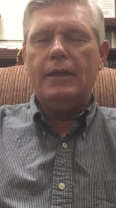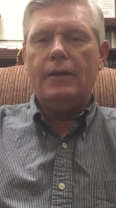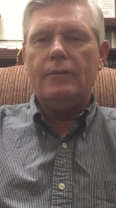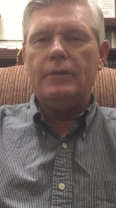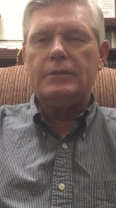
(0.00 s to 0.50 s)

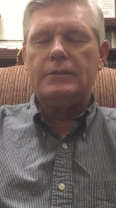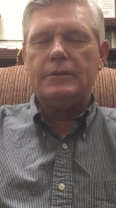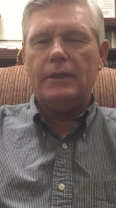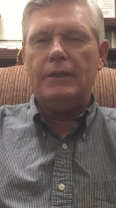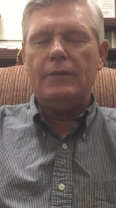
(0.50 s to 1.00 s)
uh,
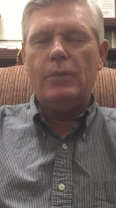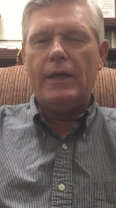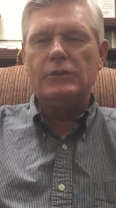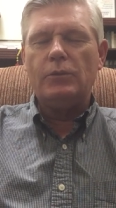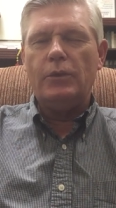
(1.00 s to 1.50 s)
this again,
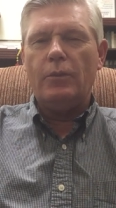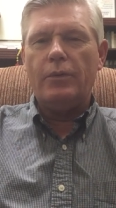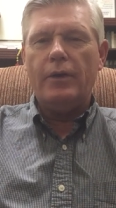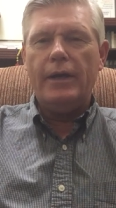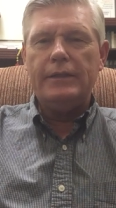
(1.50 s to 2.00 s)
Pastor Bill
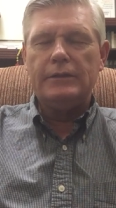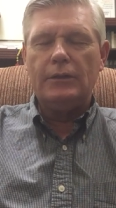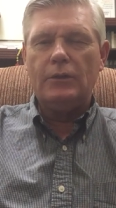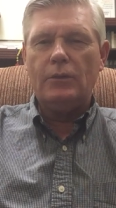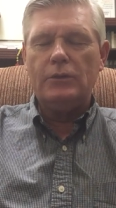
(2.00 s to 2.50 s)
Price
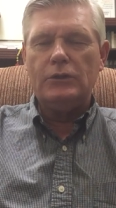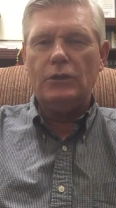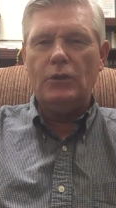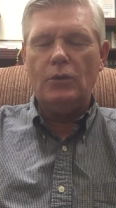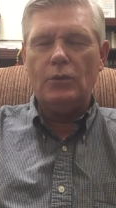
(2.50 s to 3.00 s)

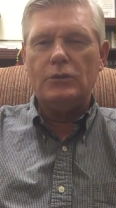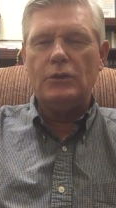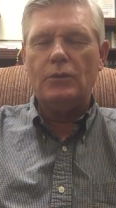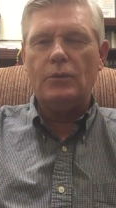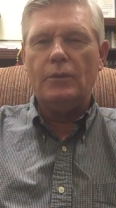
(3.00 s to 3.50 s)
encouraging you
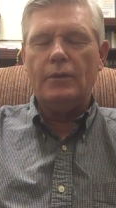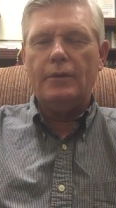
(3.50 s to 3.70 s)
to